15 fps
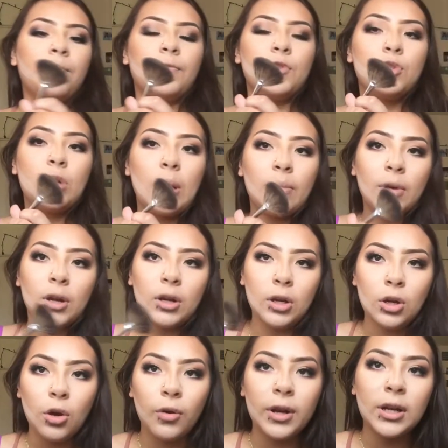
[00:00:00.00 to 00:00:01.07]
So I'm gonna
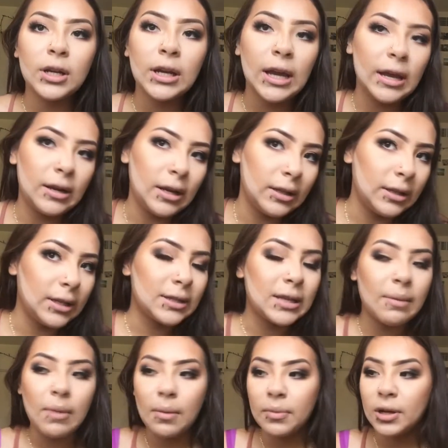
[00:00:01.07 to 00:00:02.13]
go in again, and this
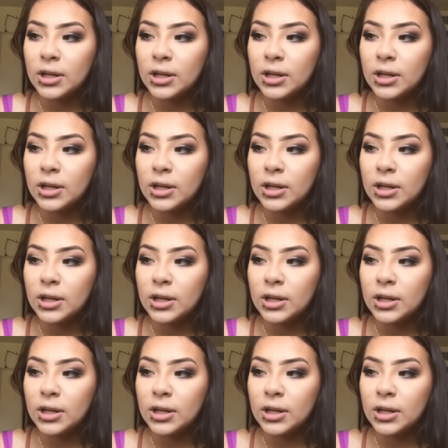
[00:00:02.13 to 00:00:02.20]
time I'm